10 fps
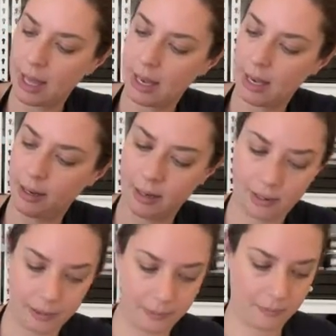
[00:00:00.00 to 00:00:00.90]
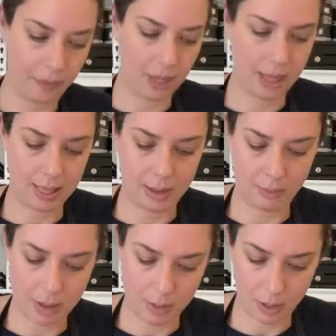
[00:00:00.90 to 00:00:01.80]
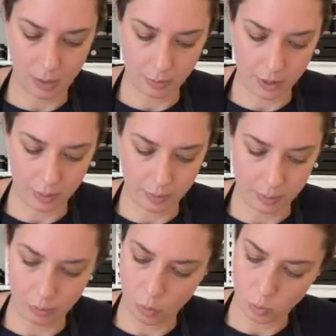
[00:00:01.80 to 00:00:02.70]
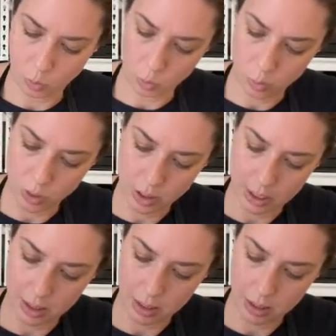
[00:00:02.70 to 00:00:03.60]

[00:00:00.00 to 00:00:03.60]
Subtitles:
in, and then maybe go in with a bit more water.